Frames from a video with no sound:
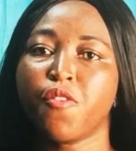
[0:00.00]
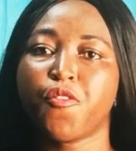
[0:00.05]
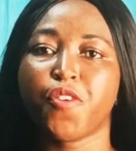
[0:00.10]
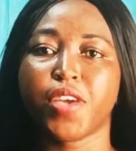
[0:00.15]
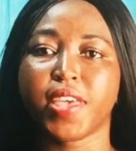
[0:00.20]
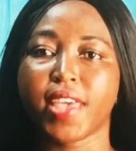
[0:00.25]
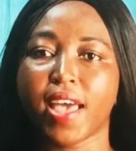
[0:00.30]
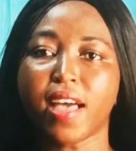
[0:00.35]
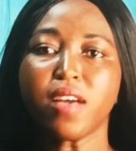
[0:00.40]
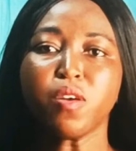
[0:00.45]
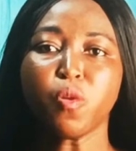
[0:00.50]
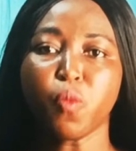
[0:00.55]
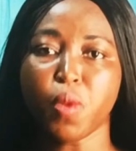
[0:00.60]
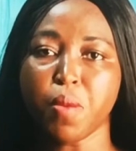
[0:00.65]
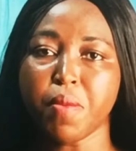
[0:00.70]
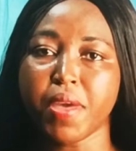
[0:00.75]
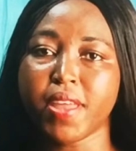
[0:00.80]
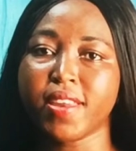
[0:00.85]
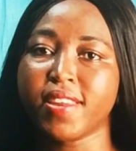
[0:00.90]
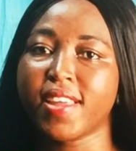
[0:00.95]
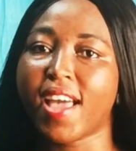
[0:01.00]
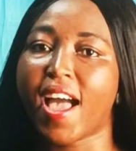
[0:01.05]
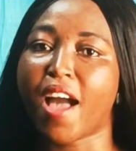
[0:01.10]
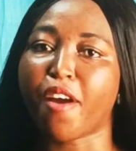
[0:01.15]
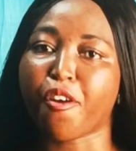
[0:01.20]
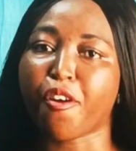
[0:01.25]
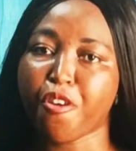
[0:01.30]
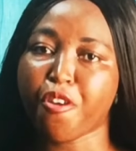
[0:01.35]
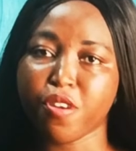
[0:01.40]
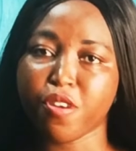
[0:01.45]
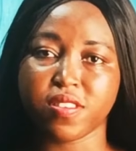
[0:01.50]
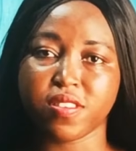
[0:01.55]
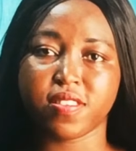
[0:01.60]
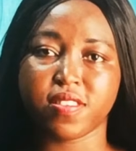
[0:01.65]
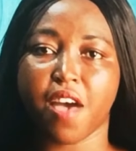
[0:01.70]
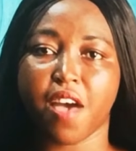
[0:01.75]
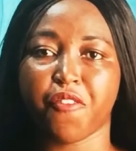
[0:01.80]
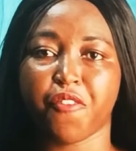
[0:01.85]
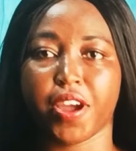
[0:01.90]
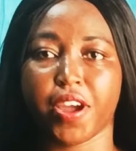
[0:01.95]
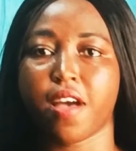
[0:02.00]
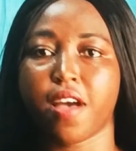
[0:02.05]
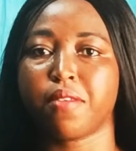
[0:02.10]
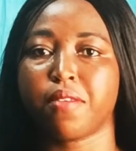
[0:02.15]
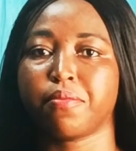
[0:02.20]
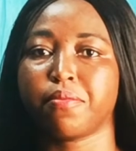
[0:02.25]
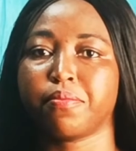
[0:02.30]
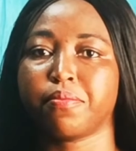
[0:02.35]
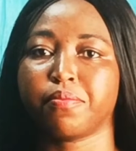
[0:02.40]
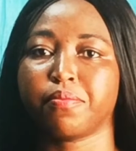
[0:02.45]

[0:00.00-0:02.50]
for young women across Africa.